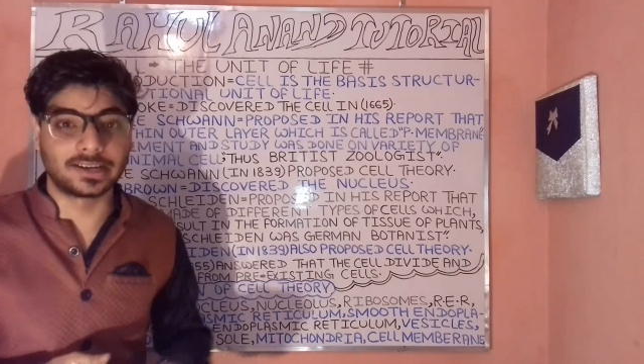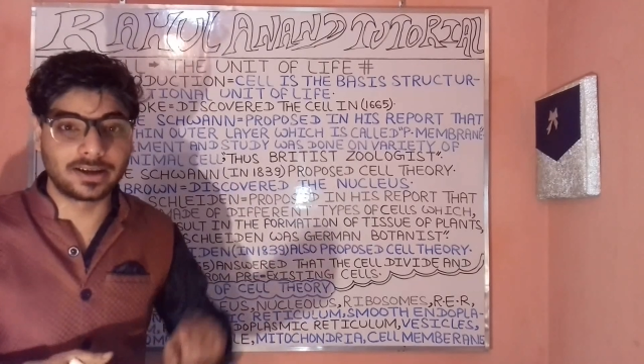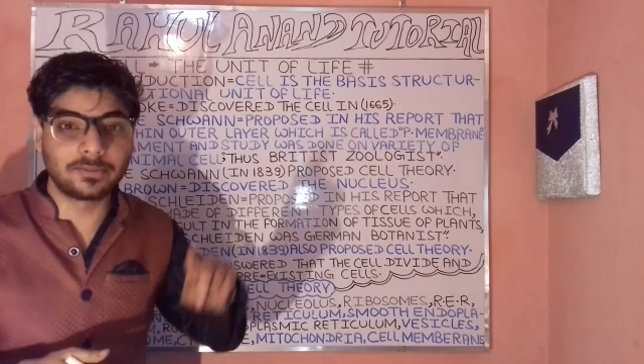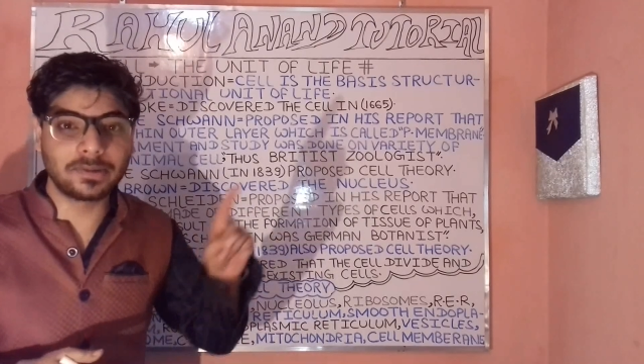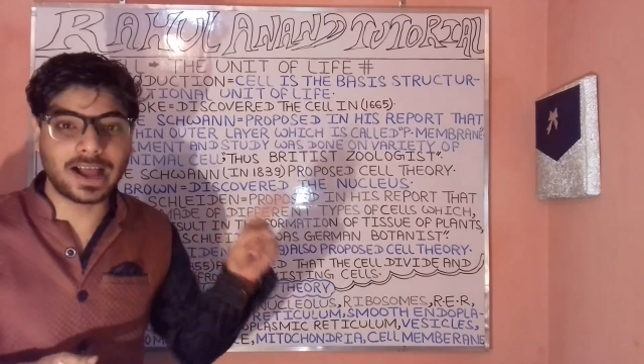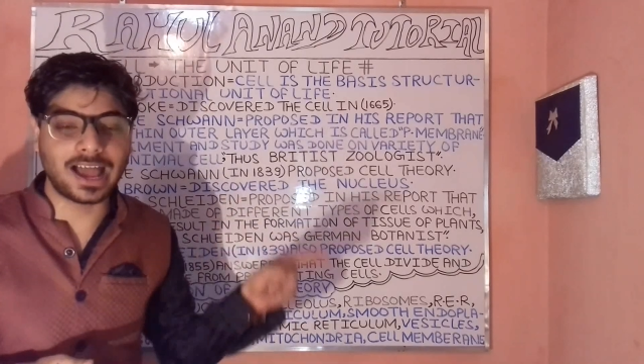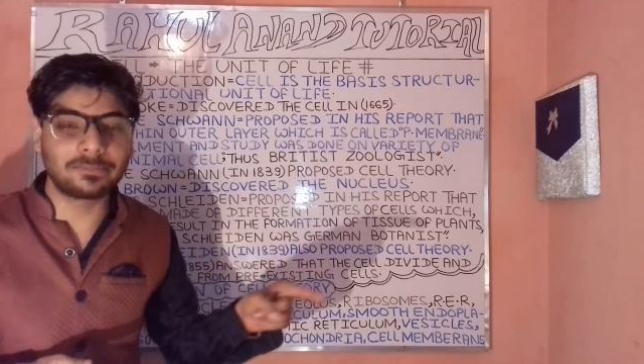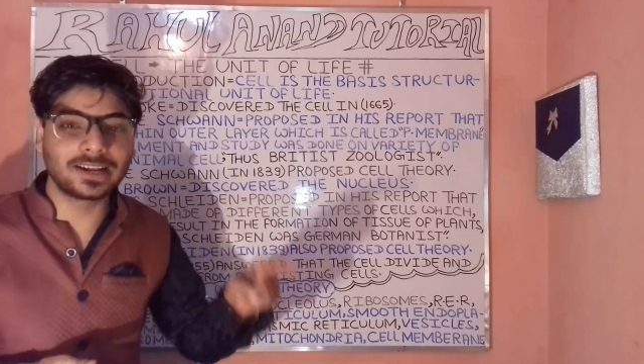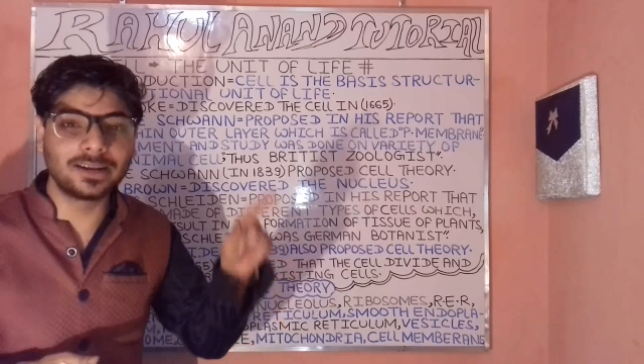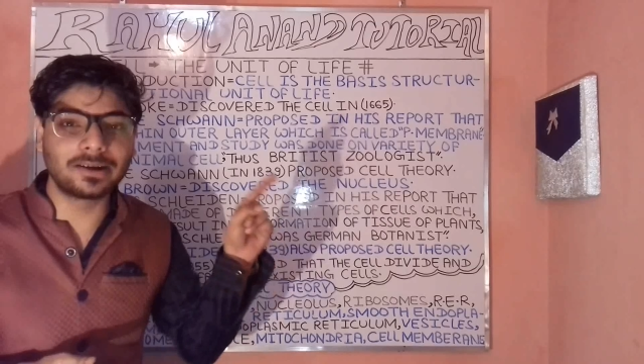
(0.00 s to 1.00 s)
Remember, I
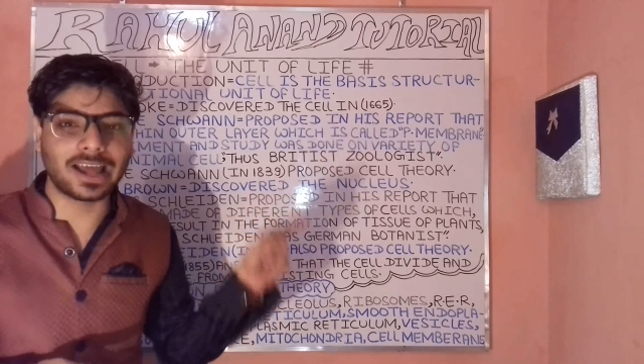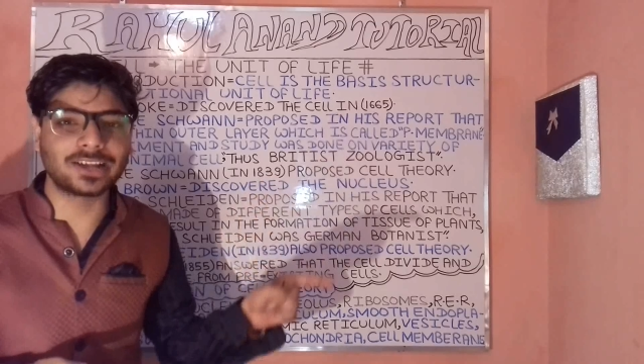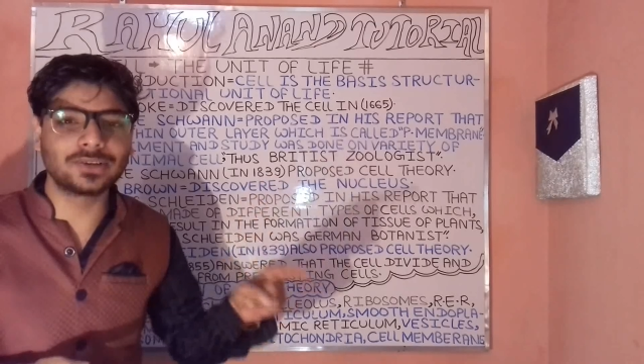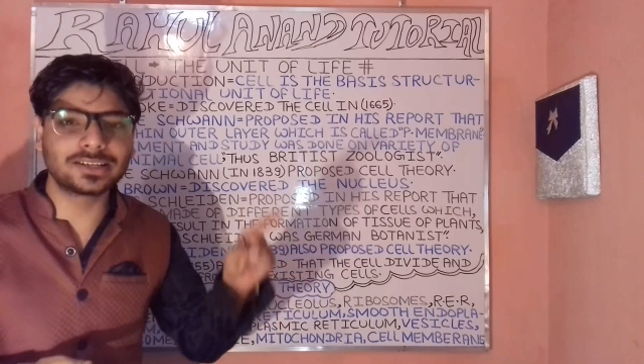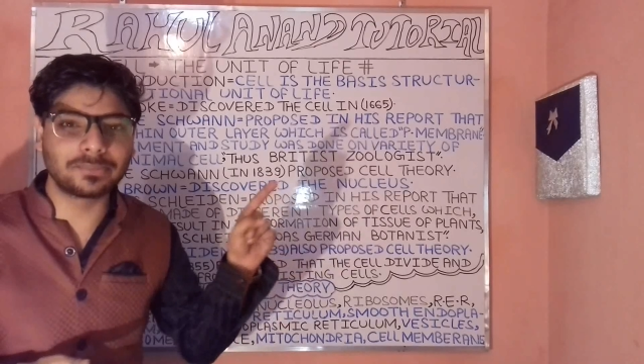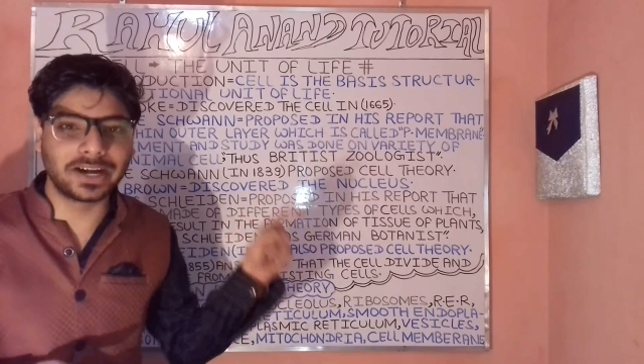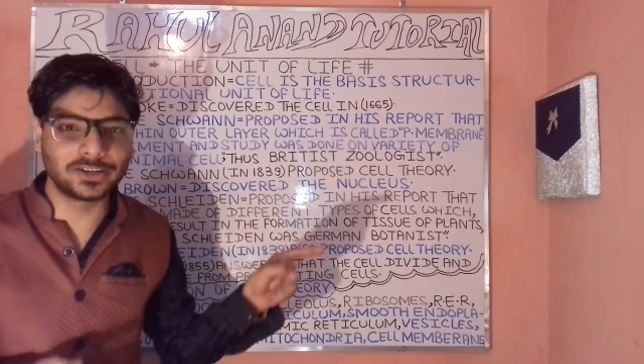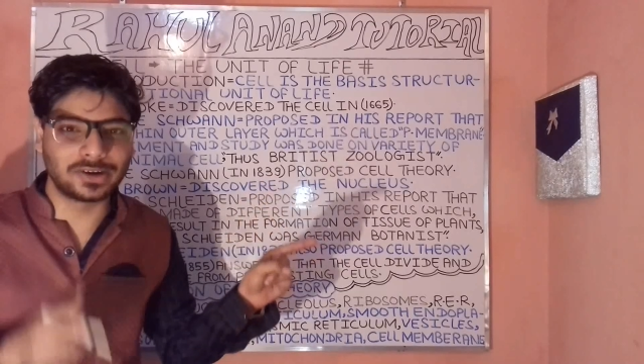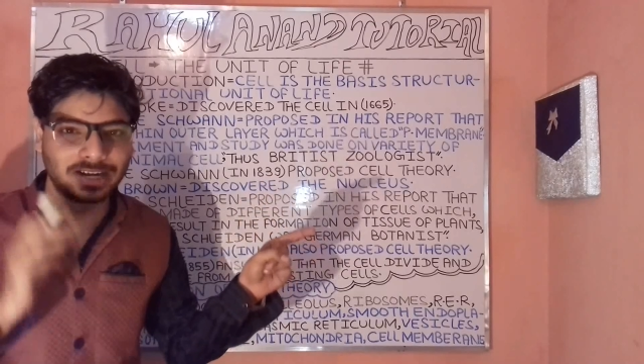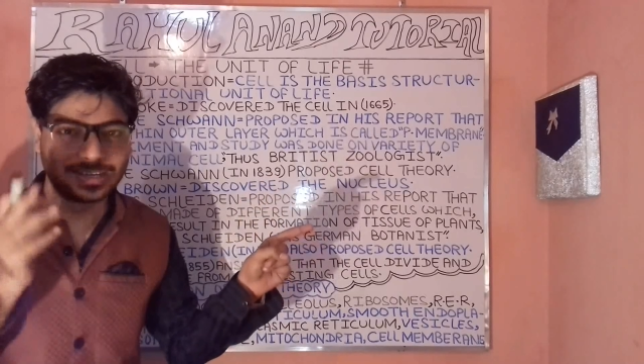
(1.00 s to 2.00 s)
have delivered as well as made
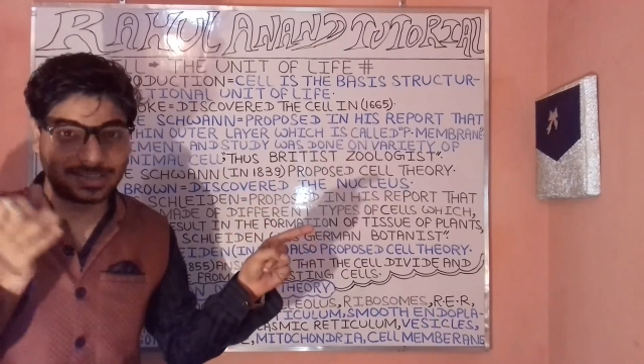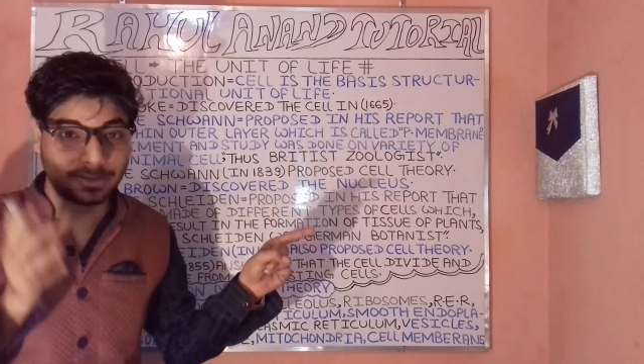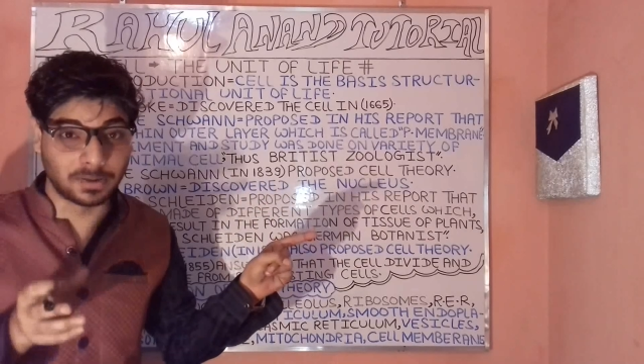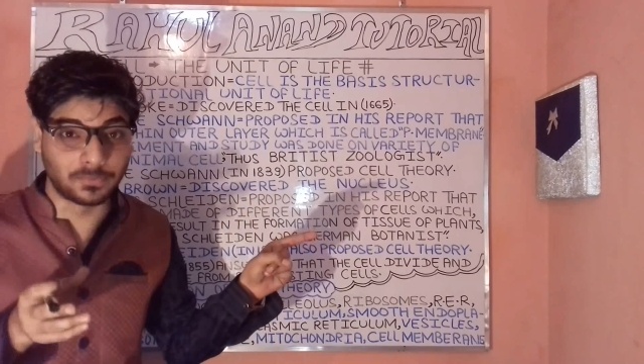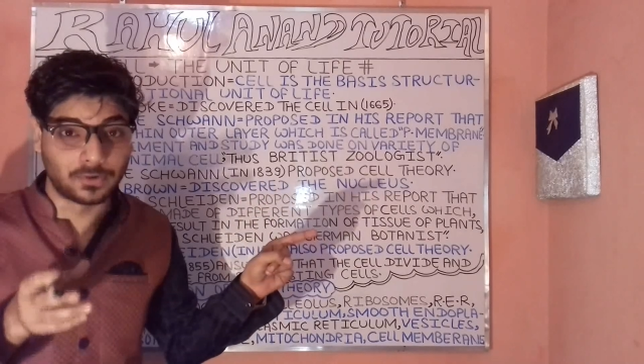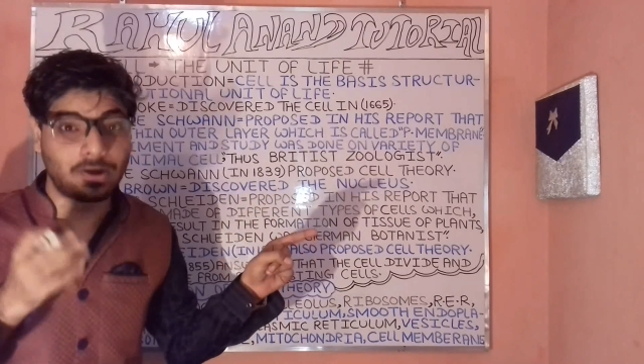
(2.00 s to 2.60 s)
you understand before